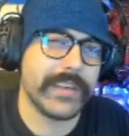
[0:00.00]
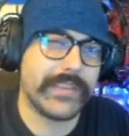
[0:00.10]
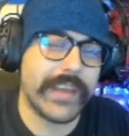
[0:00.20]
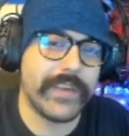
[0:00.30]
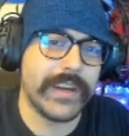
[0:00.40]

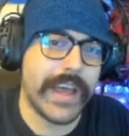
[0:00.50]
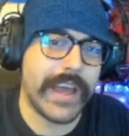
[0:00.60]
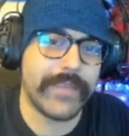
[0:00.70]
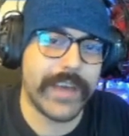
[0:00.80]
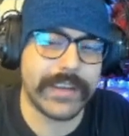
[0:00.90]

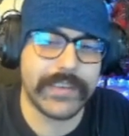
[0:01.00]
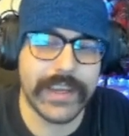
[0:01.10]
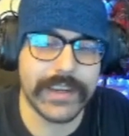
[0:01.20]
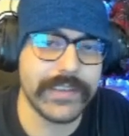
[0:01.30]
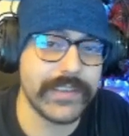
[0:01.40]
7.5 out of
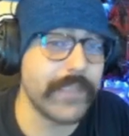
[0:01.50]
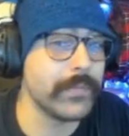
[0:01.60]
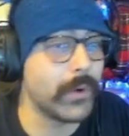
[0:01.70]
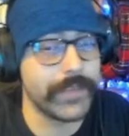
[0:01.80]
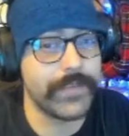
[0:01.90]
10,
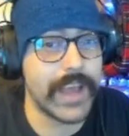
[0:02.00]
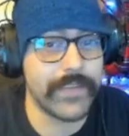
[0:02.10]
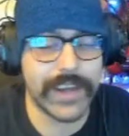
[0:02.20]
7.5 out of